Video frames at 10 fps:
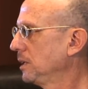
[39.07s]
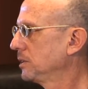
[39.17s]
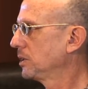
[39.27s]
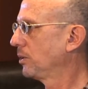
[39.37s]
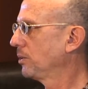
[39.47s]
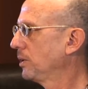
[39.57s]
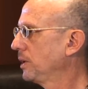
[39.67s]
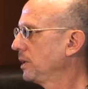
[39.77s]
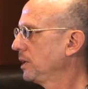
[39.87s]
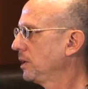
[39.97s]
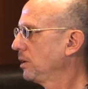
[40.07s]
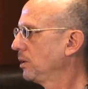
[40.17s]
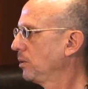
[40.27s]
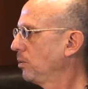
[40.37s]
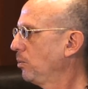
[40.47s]
So,
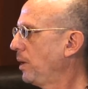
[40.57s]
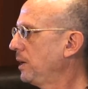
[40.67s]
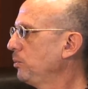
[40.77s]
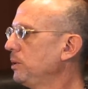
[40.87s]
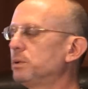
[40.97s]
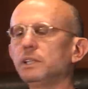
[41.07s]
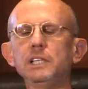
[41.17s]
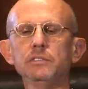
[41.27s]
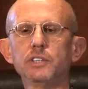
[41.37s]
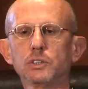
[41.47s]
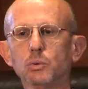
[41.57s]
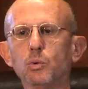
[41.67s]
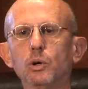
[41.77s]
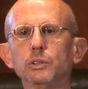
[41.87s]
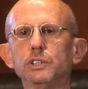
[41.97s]
when we believe that the
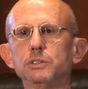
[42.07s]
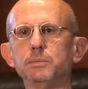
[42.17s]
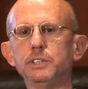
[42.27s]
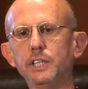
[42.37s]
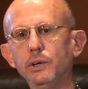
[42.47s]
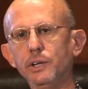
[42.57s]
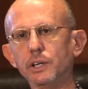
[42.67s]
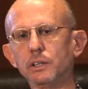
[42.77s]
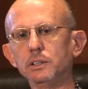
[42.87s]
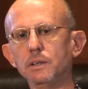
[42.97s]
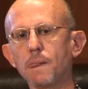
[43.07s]
world is material,